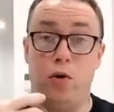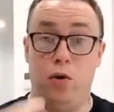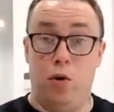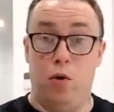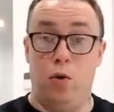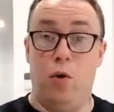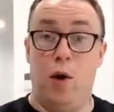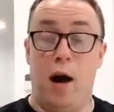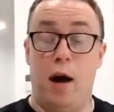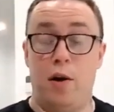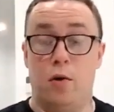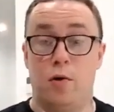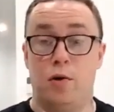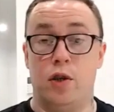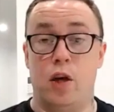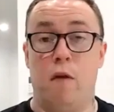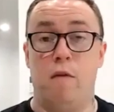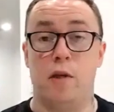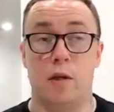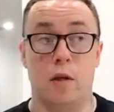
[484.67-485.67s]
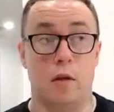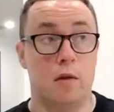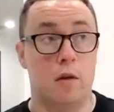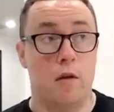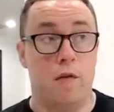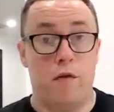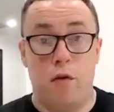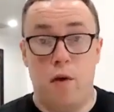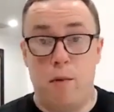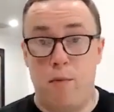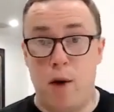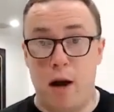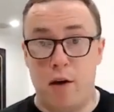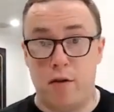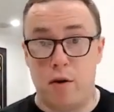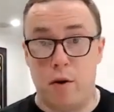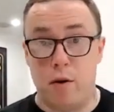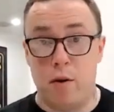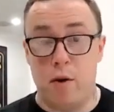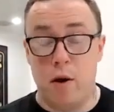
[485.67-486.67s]
you and your services? For a
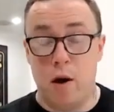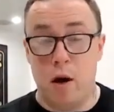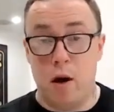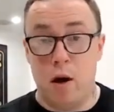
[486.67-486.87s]
breakthrough.